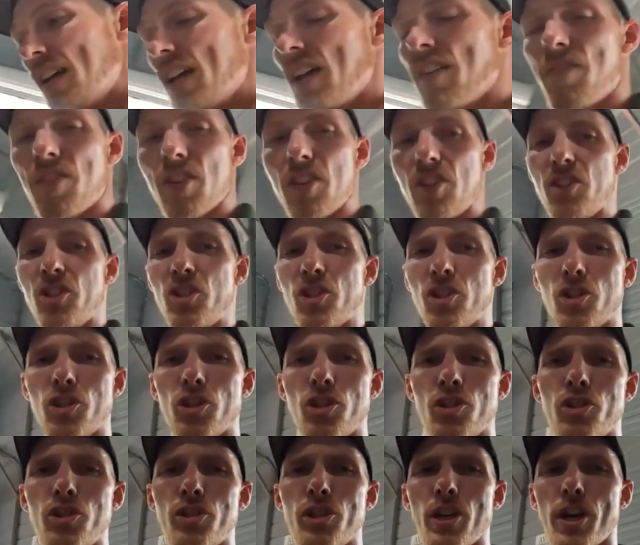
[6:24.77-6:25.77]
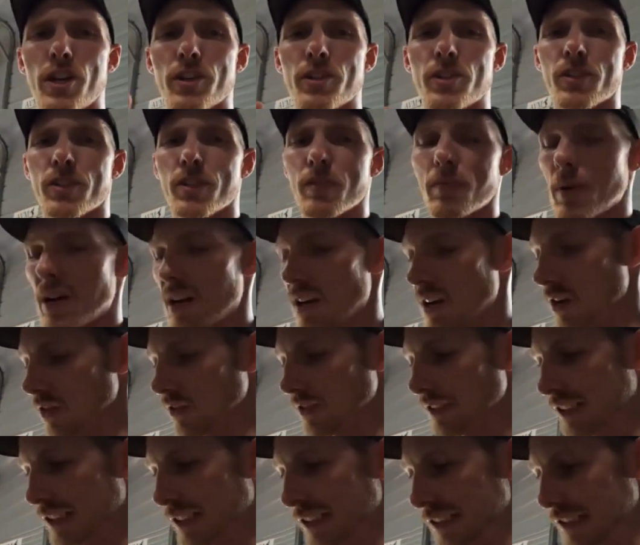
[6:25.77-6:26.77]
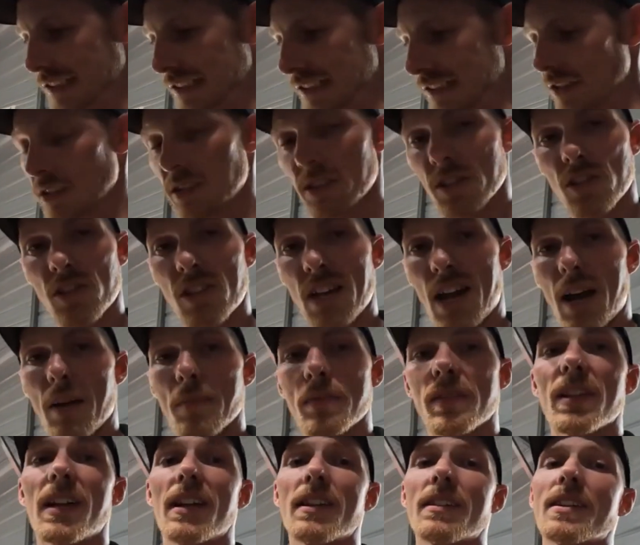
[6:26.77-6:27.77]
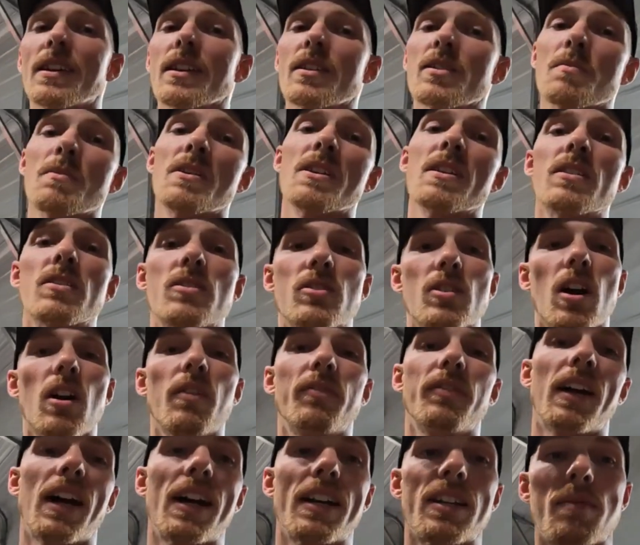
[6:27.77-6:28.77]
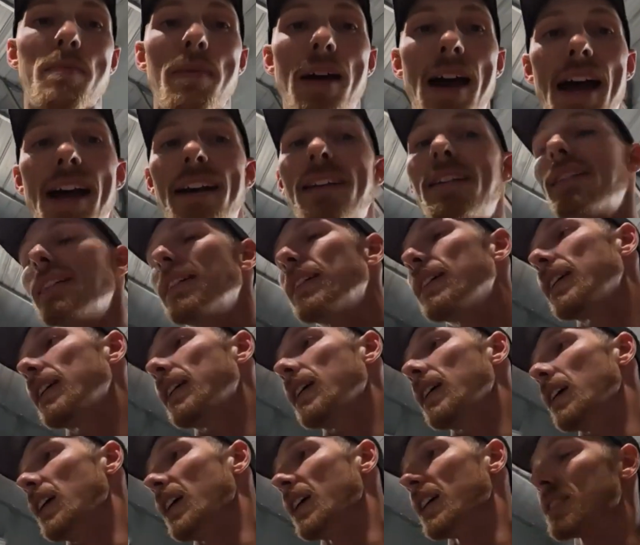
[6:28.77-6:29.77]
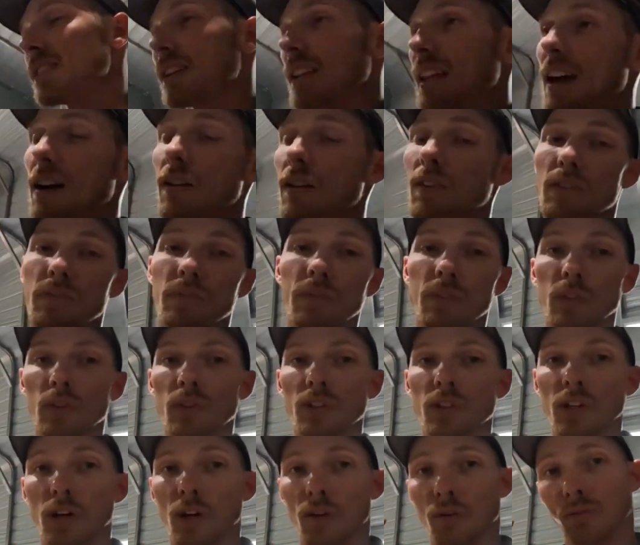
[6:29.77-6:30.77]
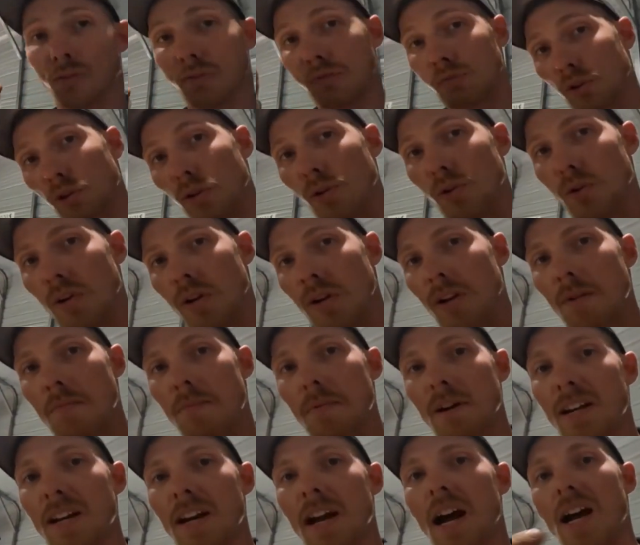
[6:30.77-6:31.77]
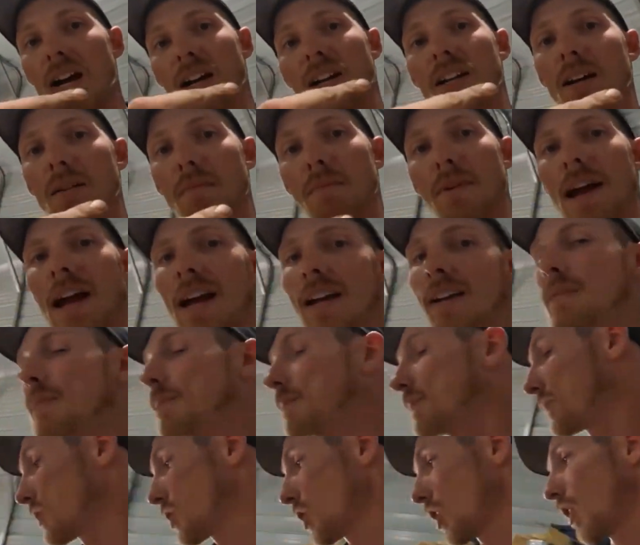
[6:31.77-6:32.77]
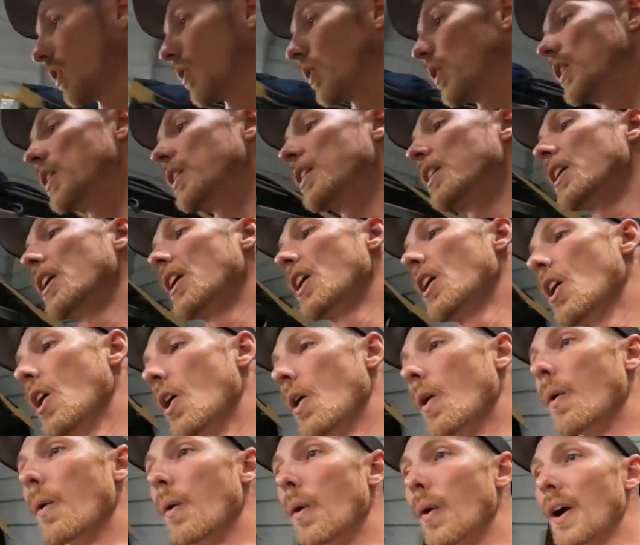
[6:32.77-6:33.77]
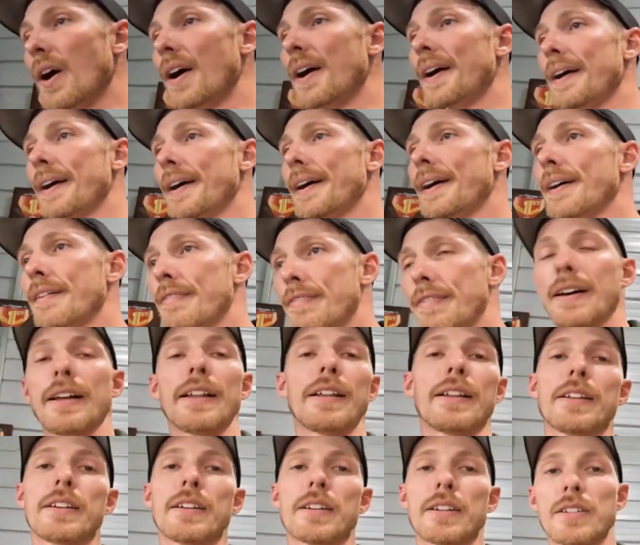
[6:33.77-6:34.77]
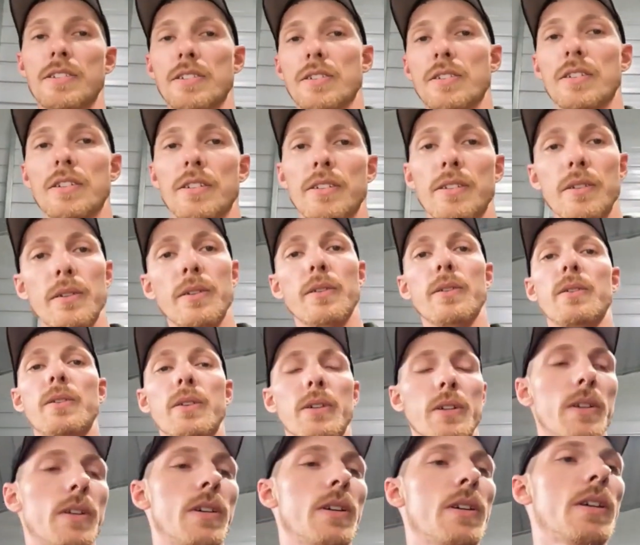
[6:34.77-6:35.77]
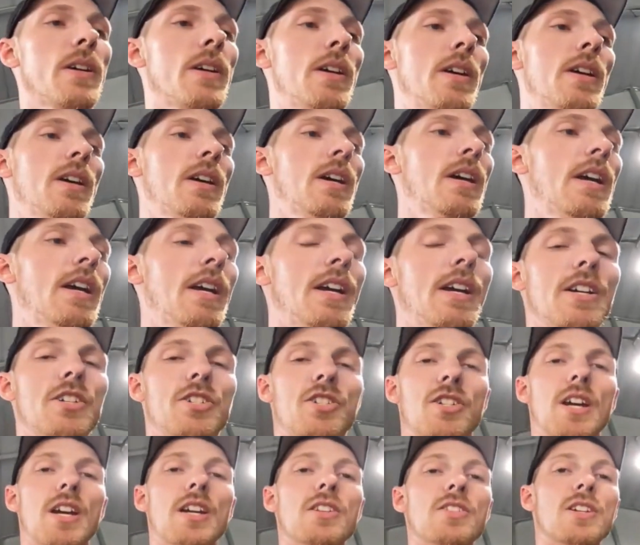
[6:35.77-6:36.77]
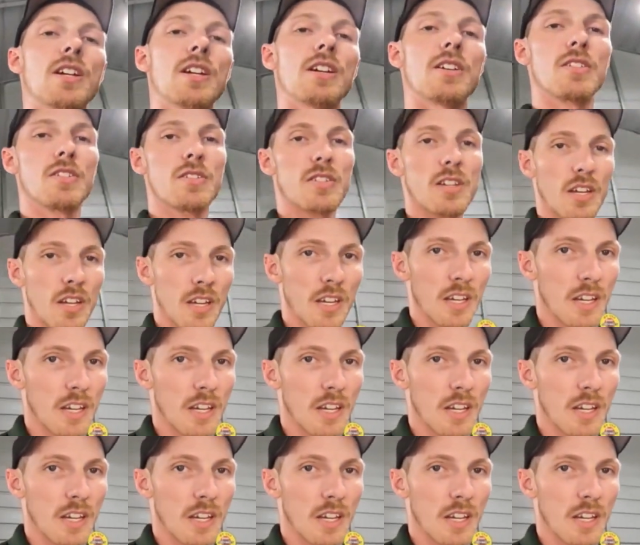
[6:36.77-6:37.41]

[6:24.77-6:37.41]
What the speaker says: if you touch the brake, stops. That tells me the soft line is bad. It's allowing fluid to go through, but not come back. So, what a fella is gonna do is change gears,